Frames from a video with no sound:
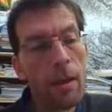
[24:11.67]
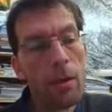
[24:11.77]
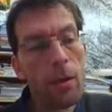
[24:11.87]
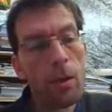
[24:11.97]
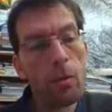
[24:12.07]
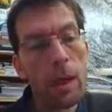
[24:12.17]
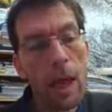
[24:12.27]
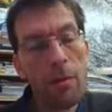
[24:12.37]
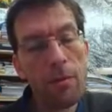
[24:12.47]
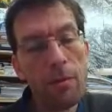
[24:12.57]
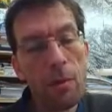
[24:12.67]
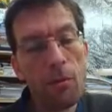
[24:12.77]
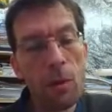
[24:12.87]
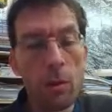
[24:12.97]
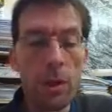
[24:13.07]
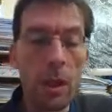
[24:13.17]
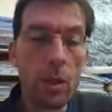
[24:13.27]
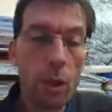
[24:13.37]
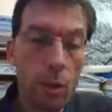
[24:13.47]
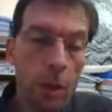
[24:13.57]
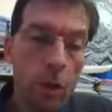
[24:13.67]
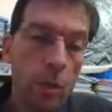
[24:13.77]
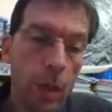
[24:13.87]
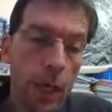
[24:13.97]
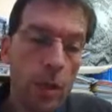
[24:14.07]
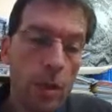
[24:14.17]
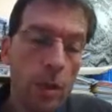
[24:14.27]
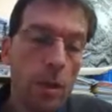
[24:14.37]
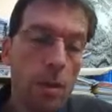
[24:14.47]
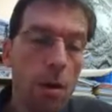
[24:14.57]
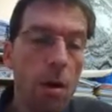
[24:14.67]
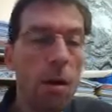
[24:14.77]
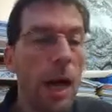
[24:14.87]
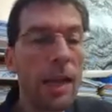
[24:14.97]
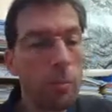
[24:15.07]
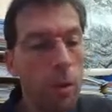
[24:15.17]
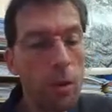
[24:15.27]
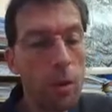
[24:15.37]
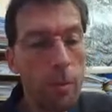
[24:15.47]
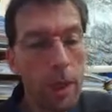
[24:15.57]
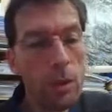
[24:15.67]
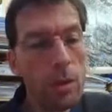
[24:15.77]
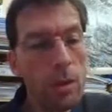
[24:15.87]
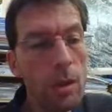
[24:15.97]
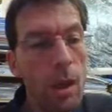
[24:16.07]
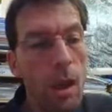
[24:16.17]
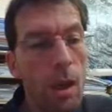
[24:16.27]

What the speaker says: We have, of course, the human occupations or animal occupations.